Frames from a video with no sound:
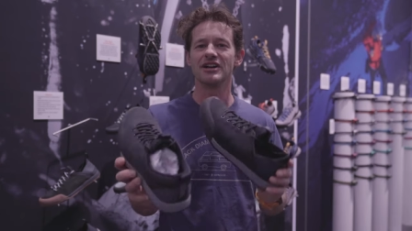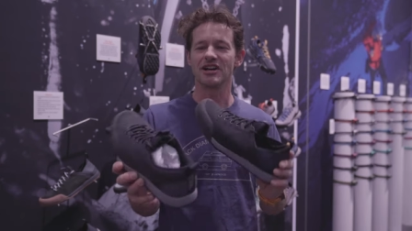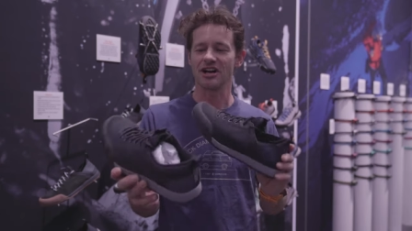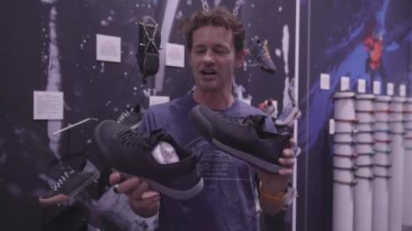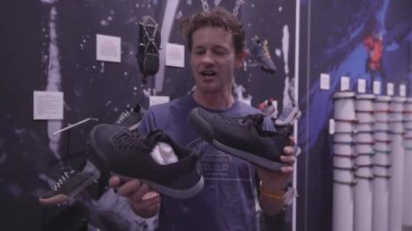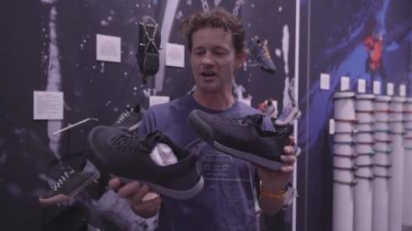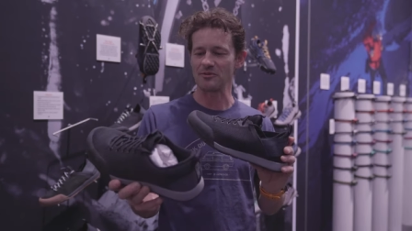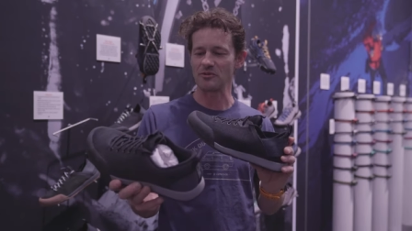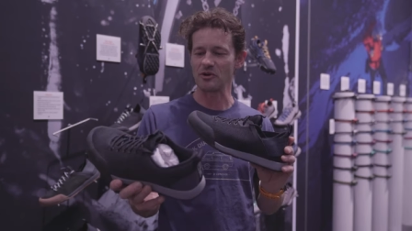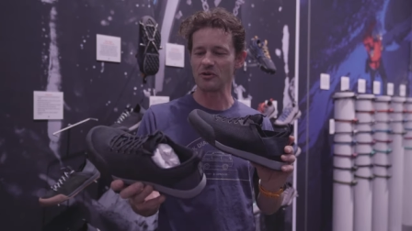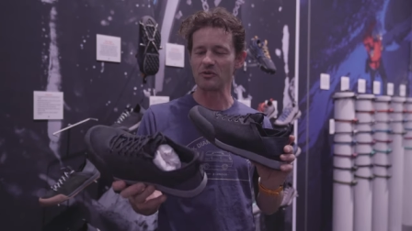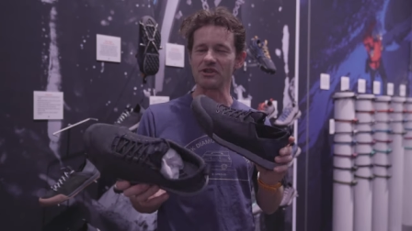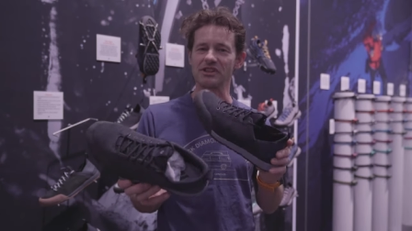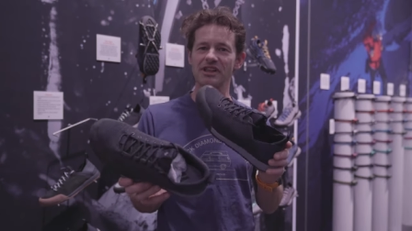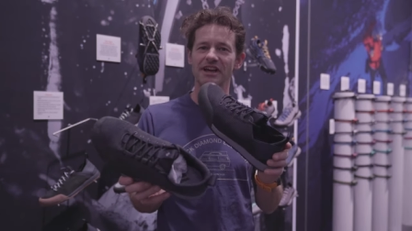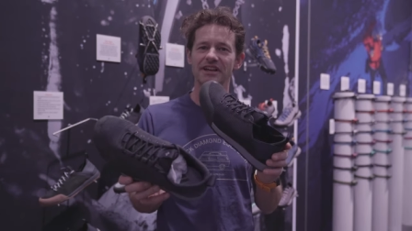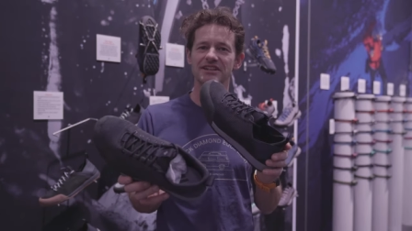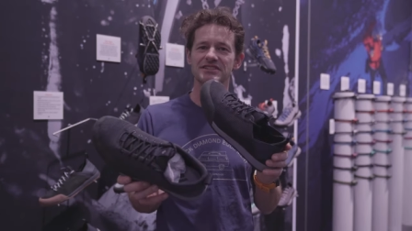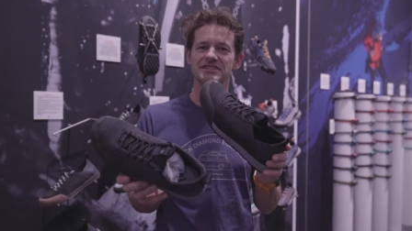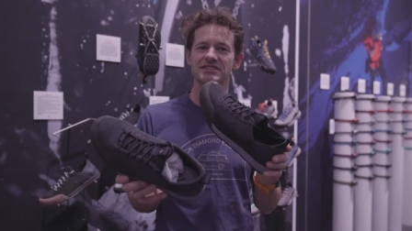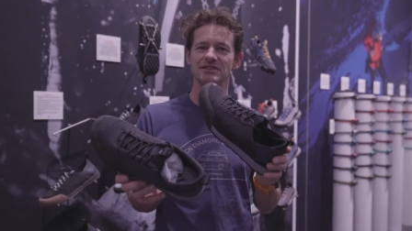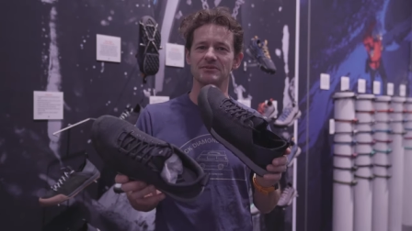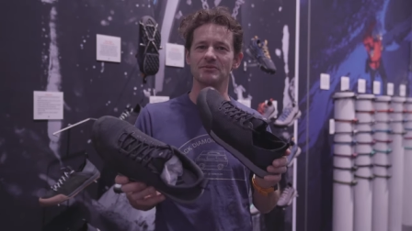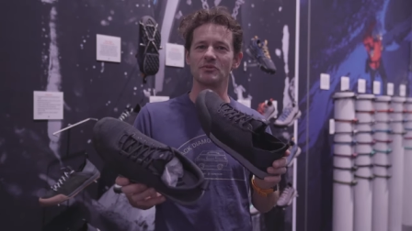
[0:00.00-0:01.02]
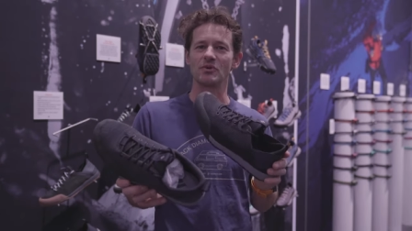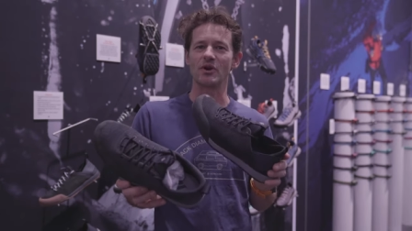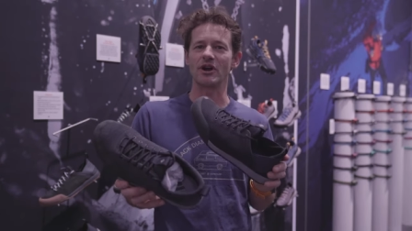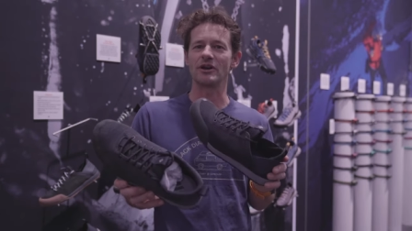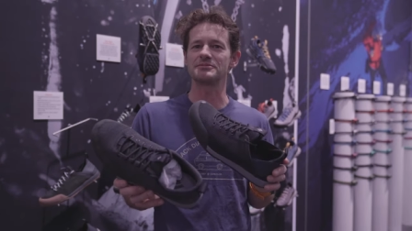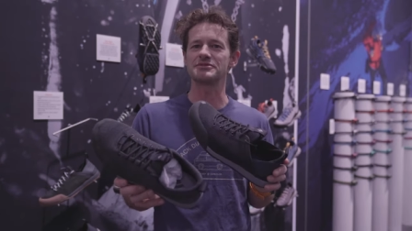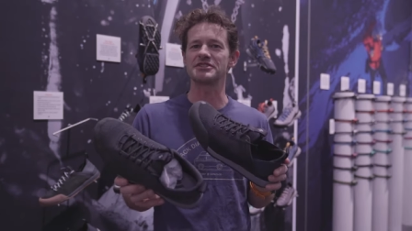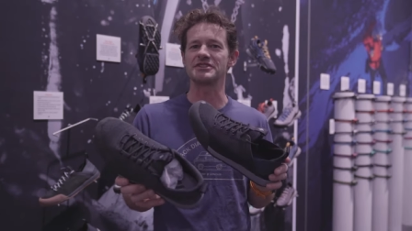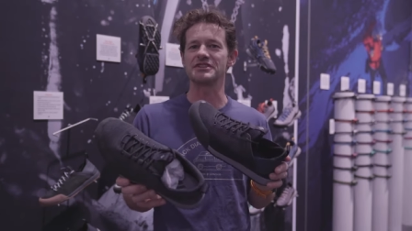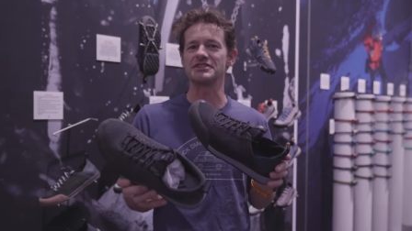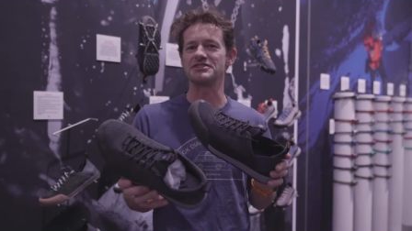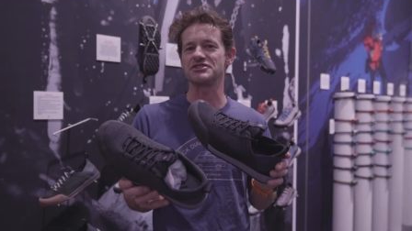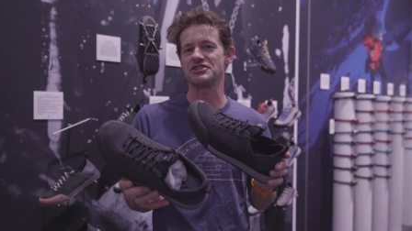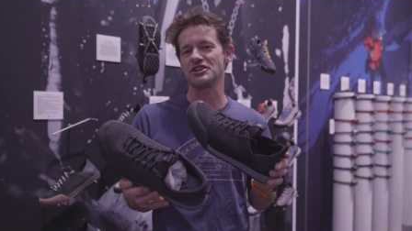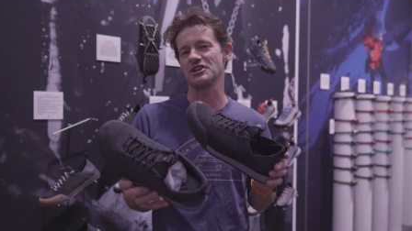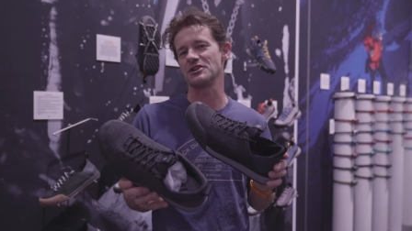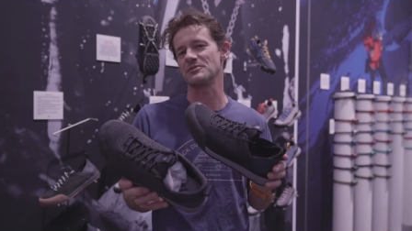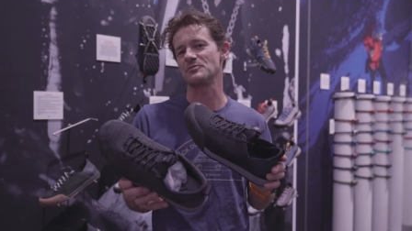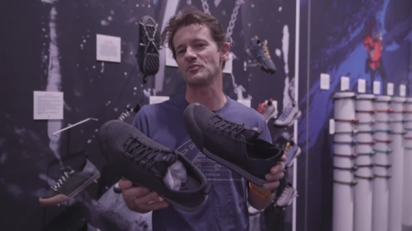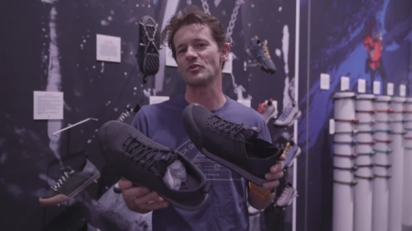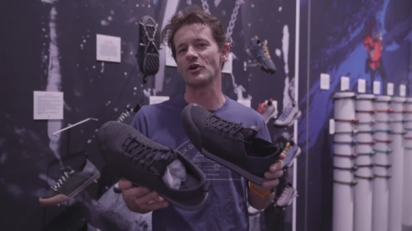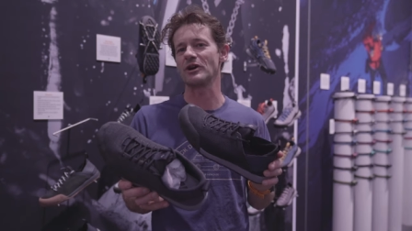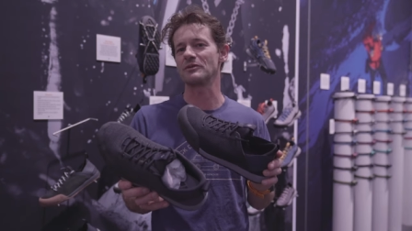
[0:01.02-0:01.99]
but we like to wear them to the
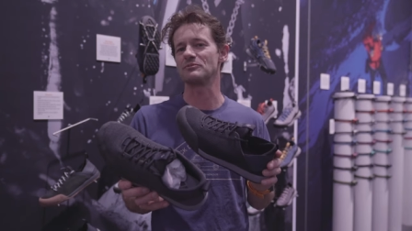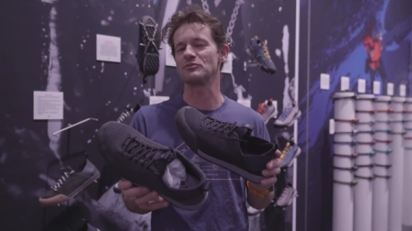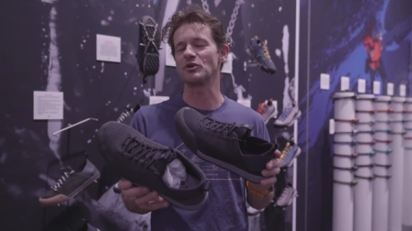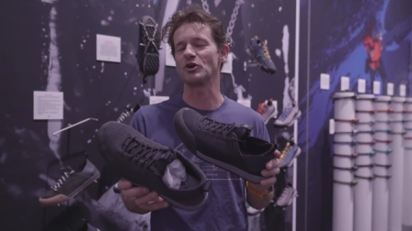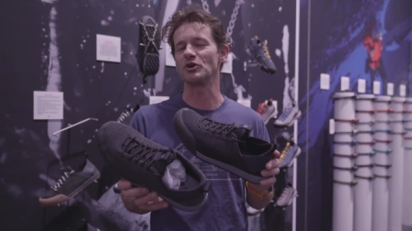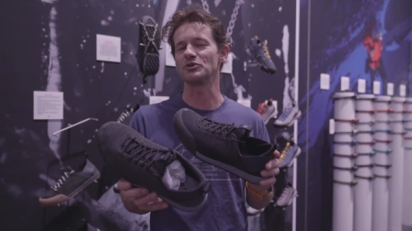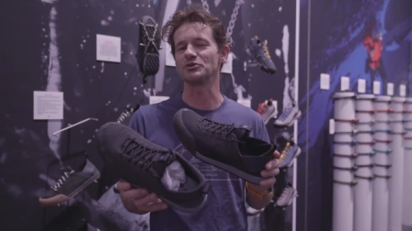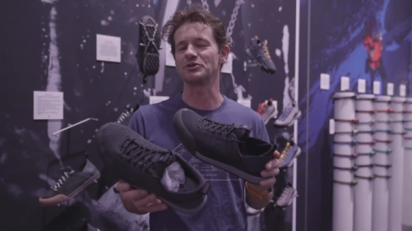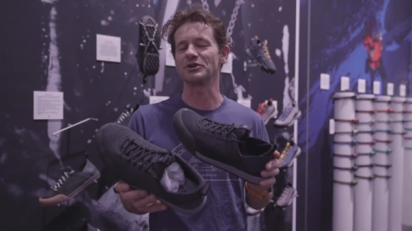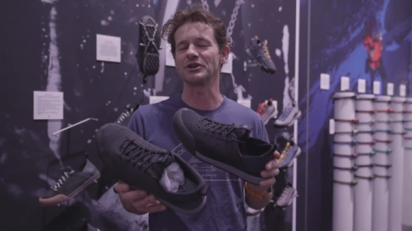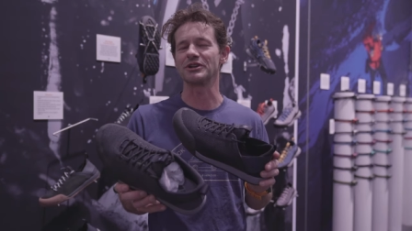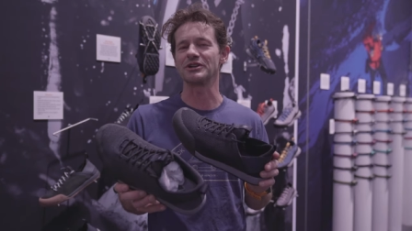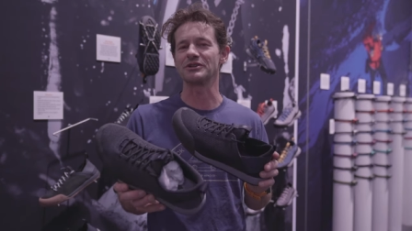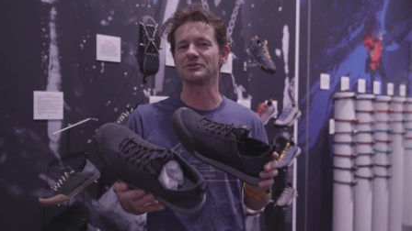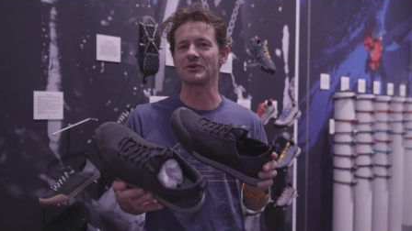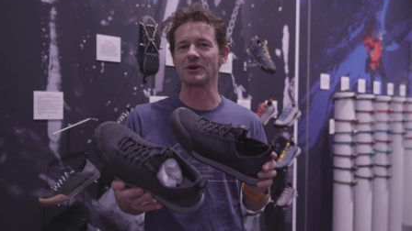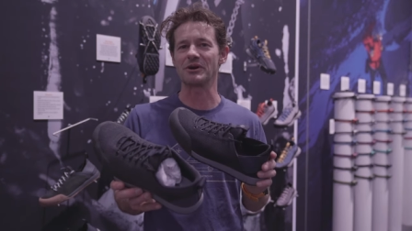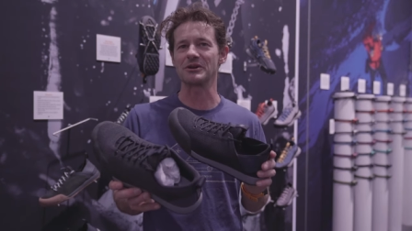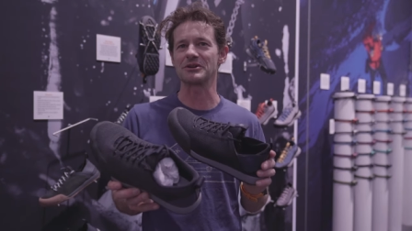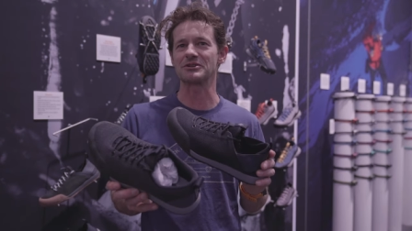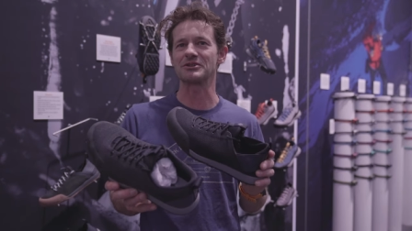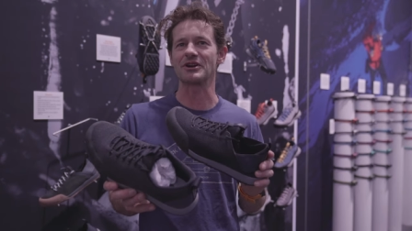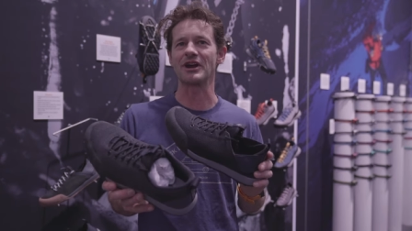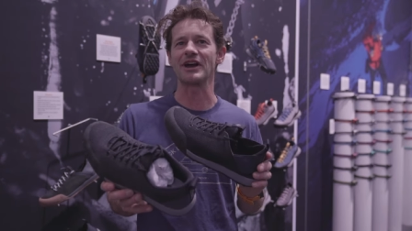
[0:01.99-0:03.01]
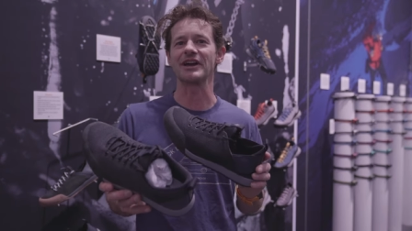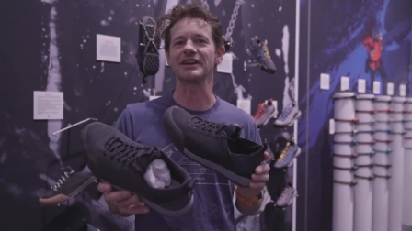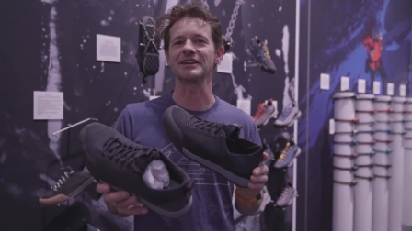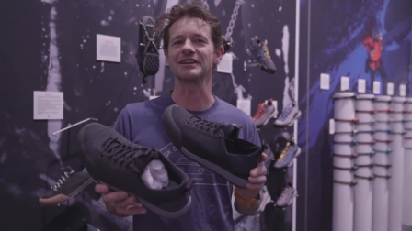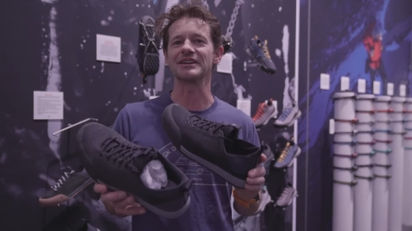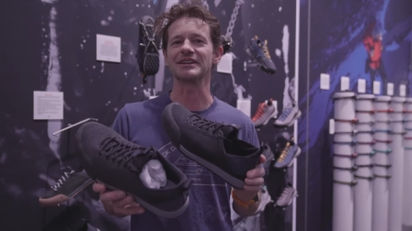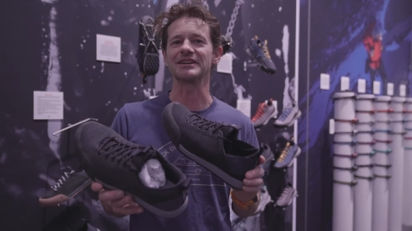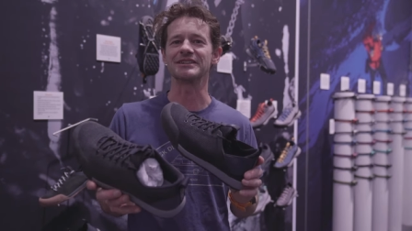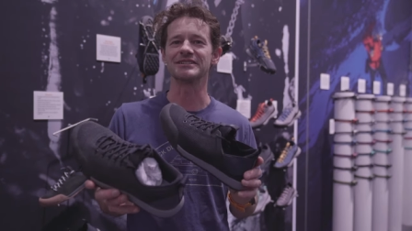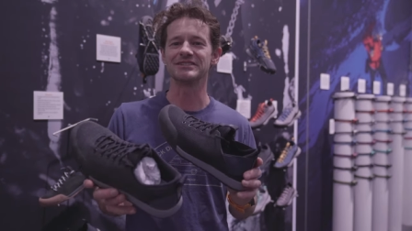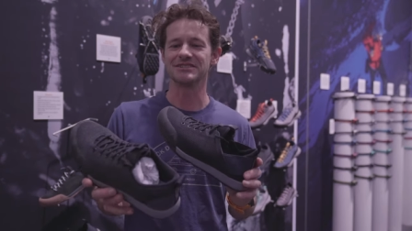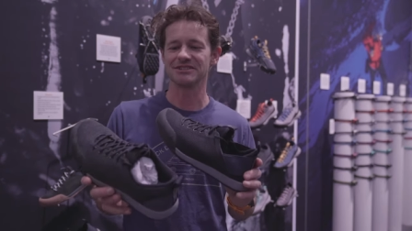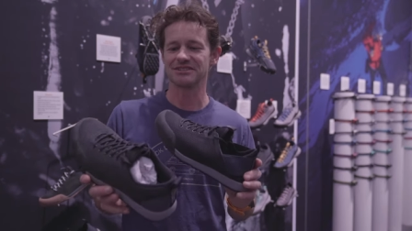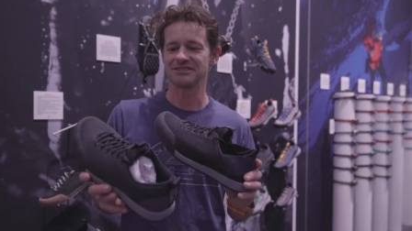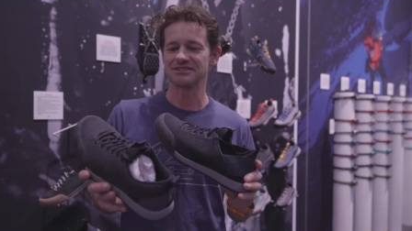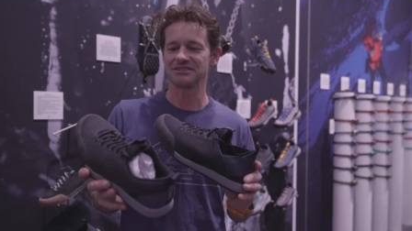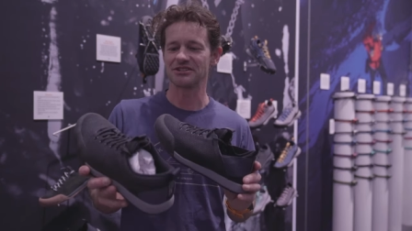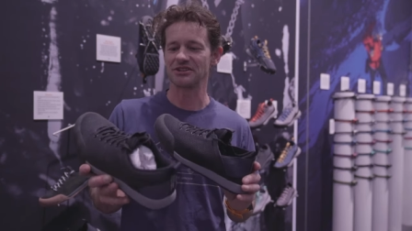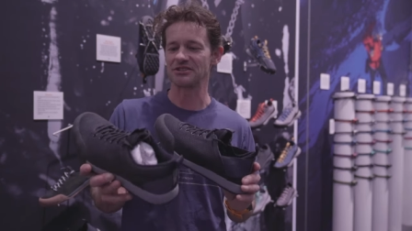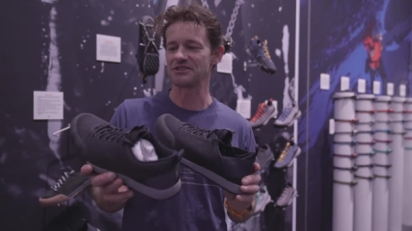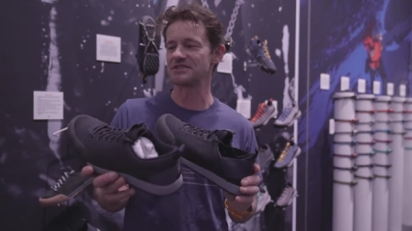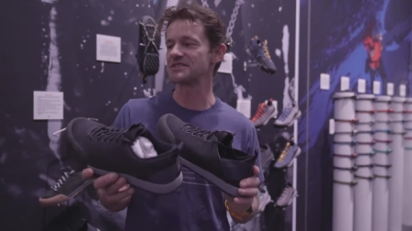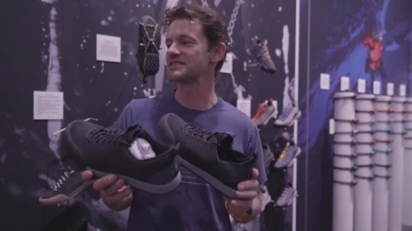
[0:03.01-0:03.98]
gym, wear them bouldering, wear them cragging. Good